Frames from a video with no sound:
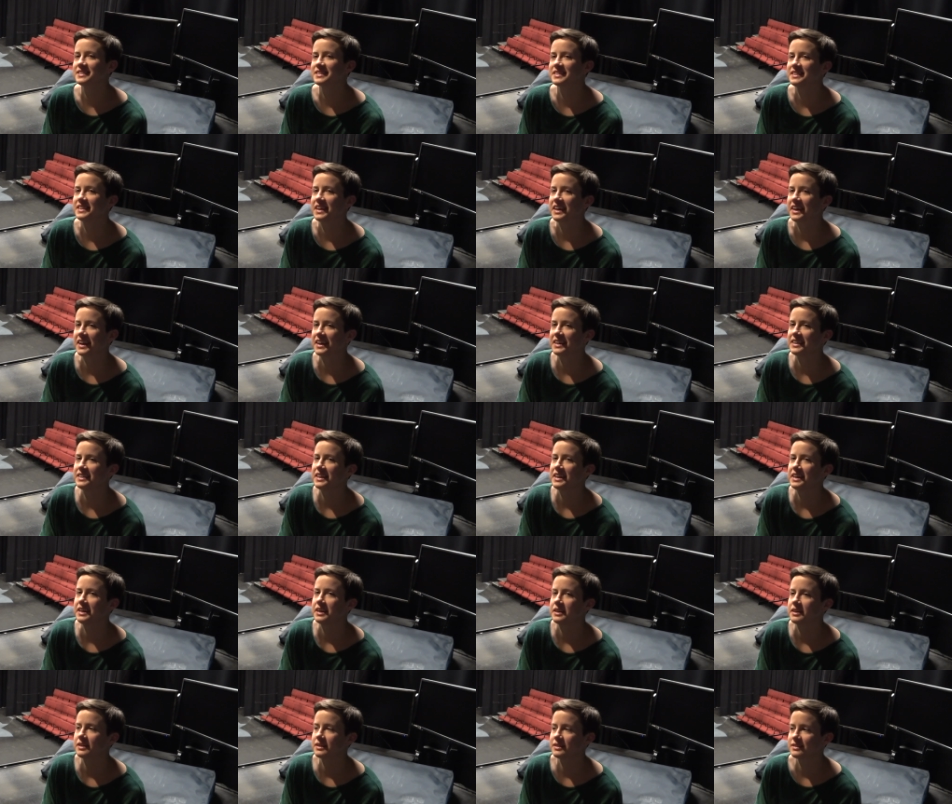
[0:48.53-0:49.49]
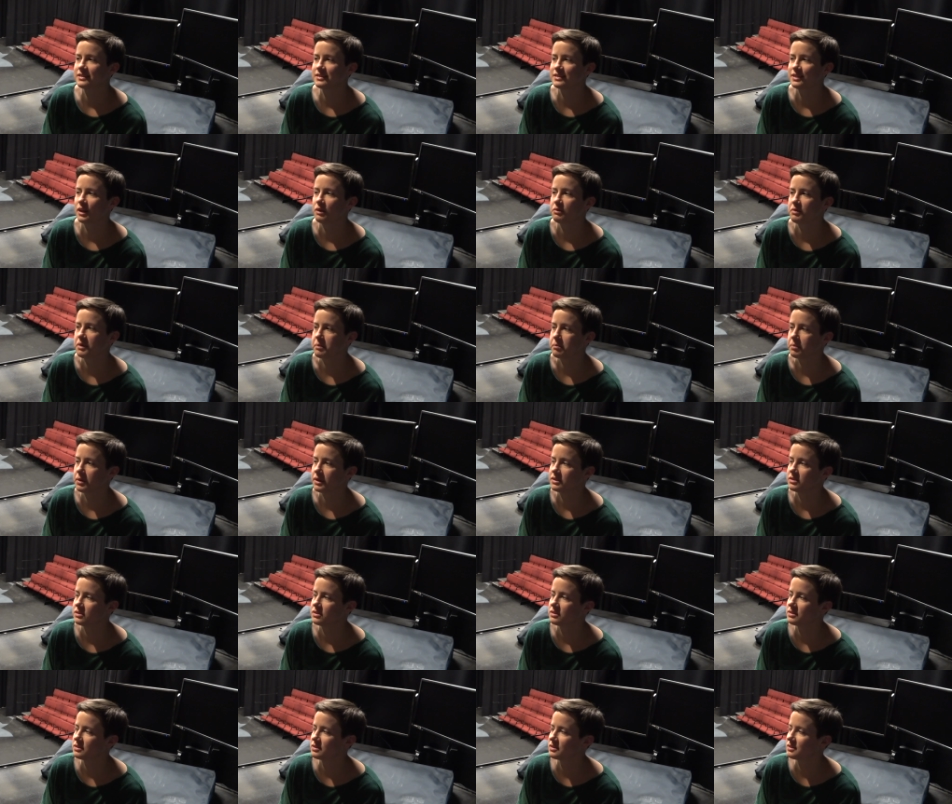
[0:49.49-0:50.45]
Like, I like solving
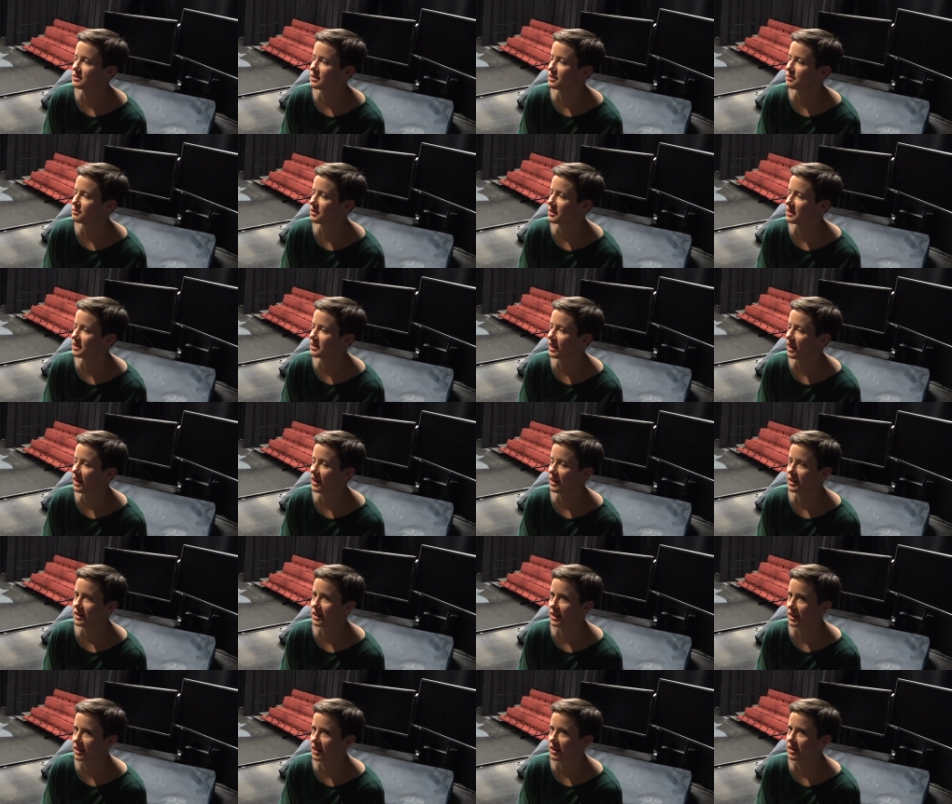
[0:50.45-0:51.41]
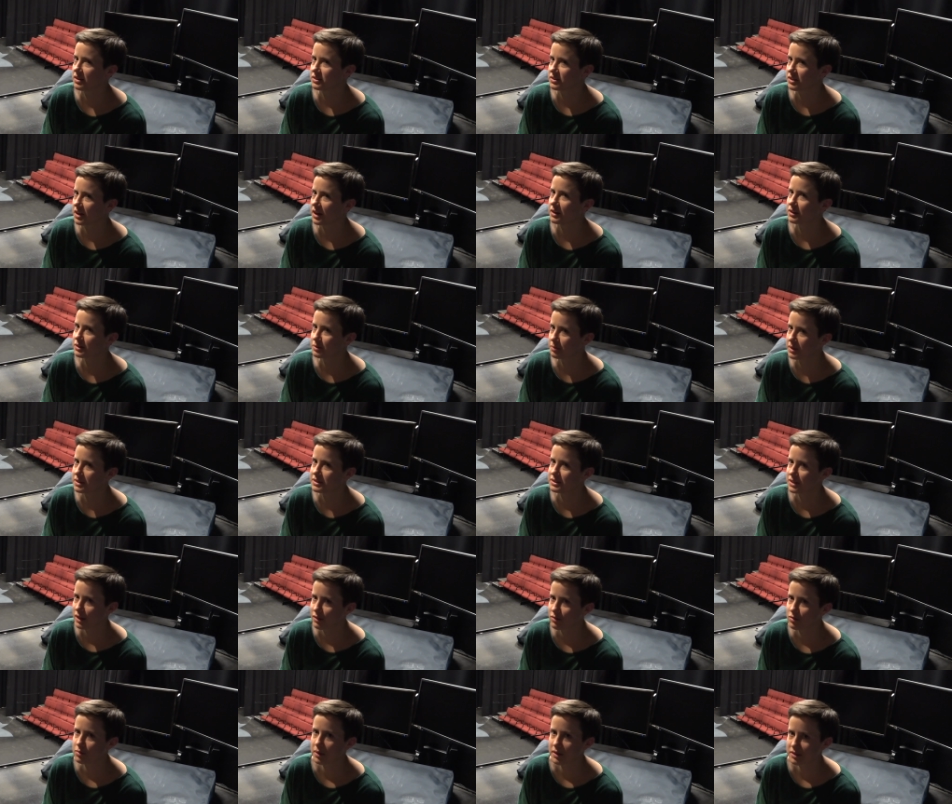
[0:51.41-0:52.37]
puzzles and stuff like that. Like, I'll talk to
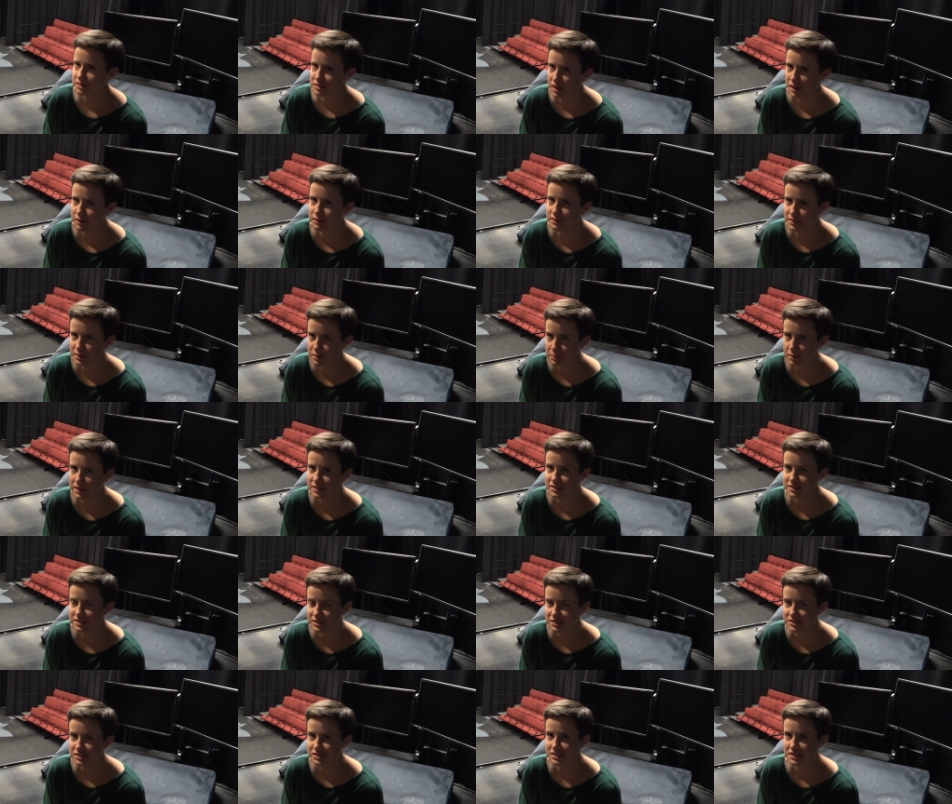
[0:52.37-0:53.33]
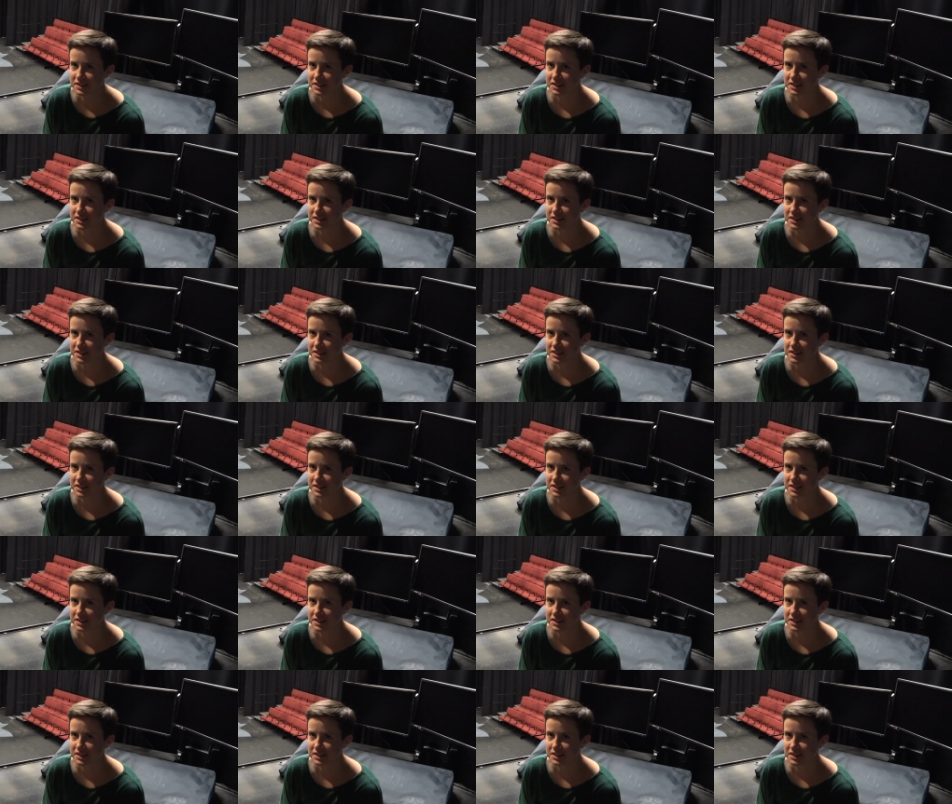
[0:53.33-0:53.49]
myself about solving the puzzles.